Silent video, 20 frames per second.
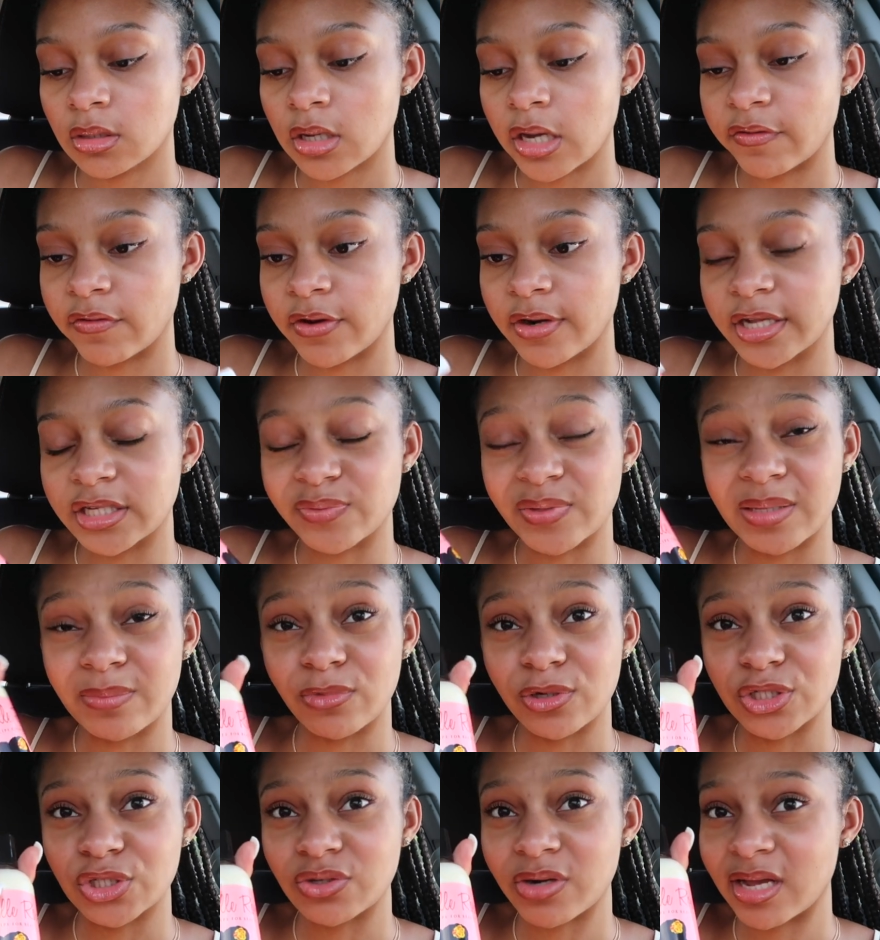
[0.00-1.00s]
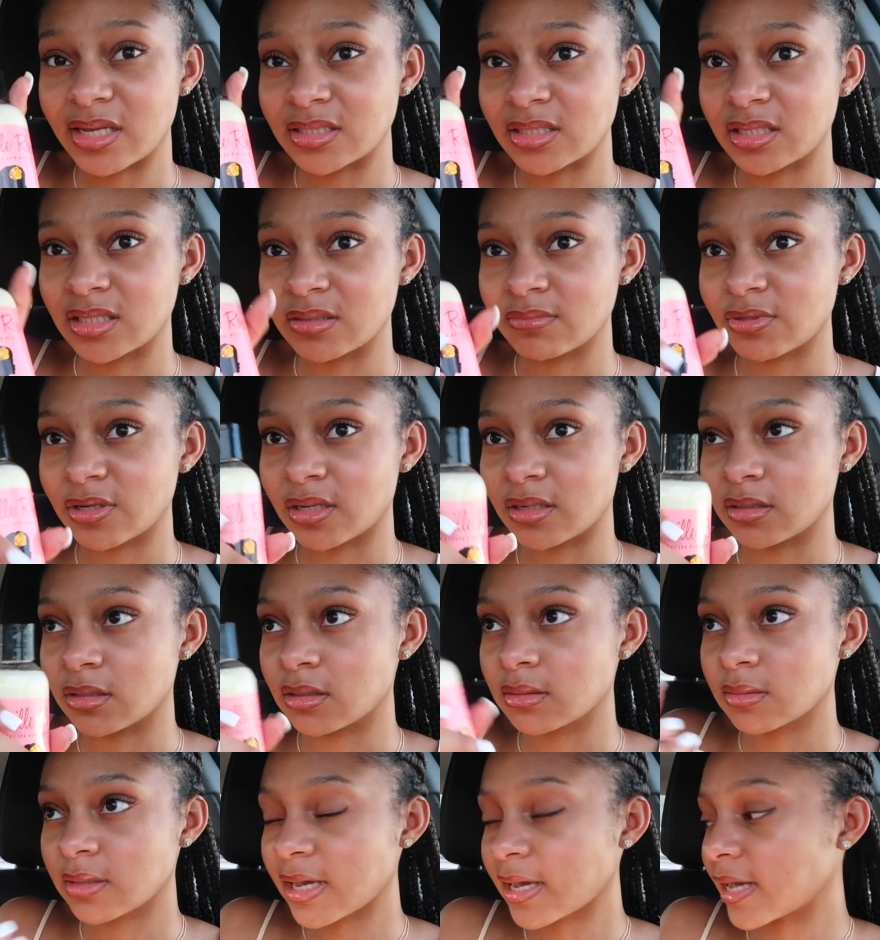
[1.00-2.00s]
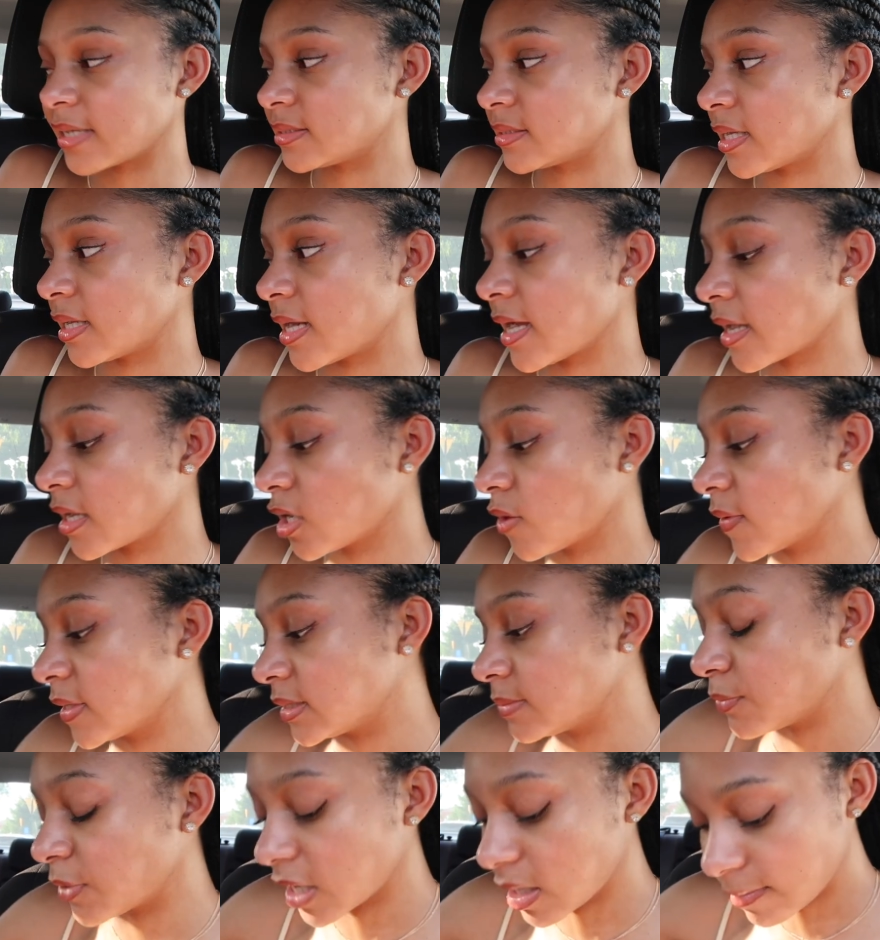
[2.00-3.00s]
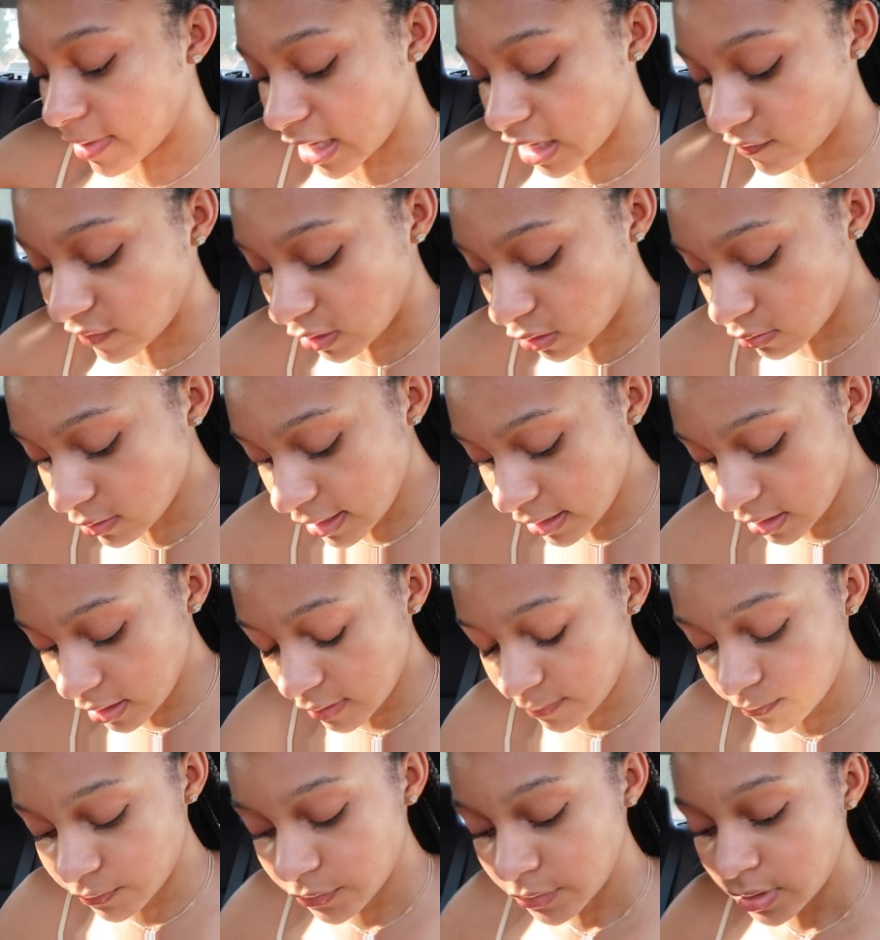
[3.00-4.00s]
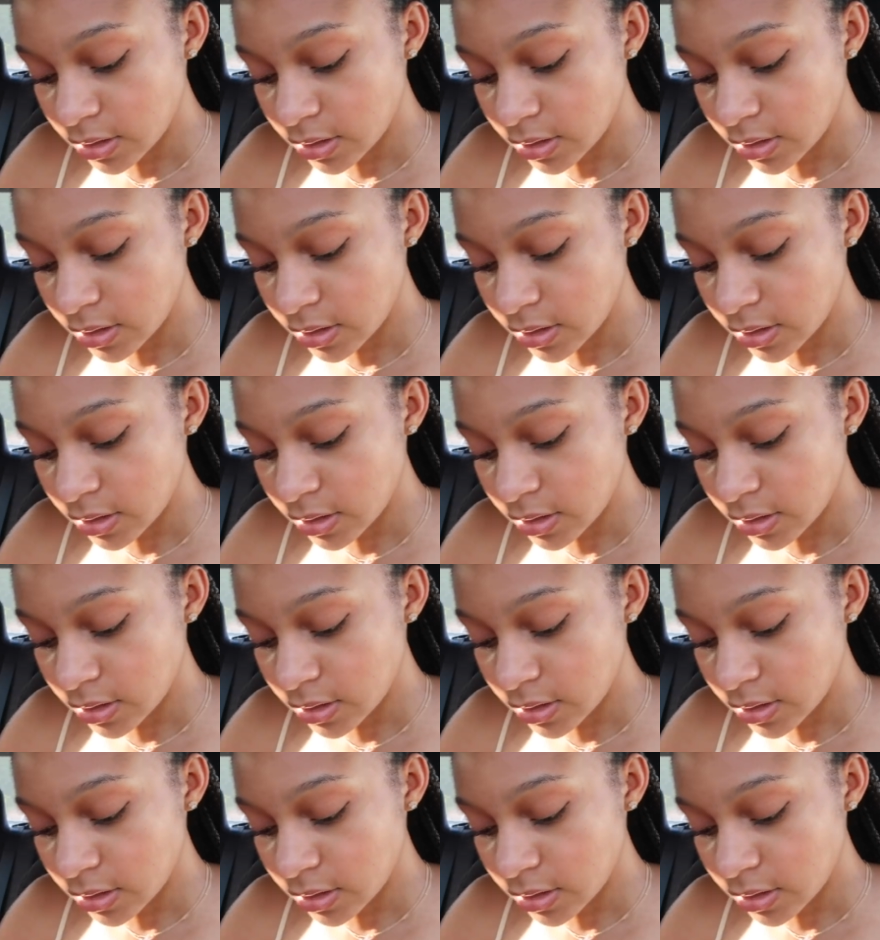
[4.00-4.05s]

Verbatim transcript: I heard it's really moisturizing, but like I said, I can always bring it back if I don't like it.